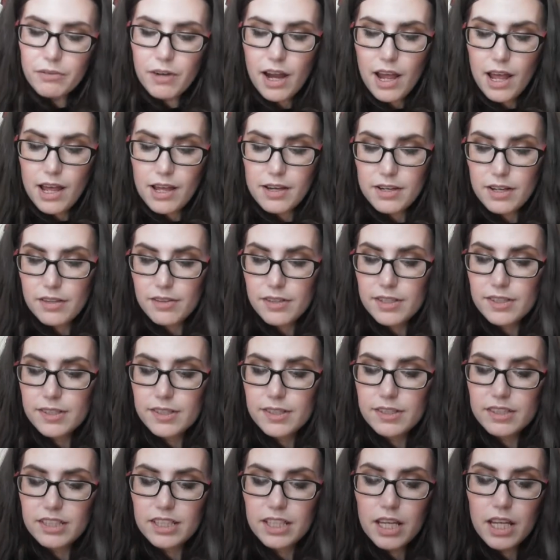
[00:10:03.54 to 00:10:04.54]
Red, and this
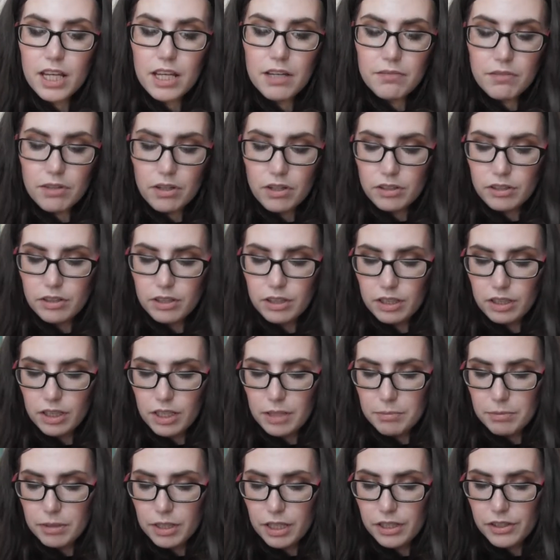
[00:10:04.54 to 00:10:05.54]
is the Avon
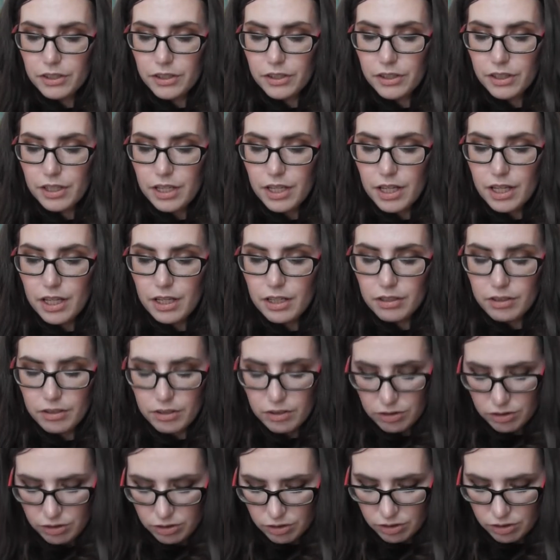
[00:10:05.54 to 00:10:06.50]
lip liner in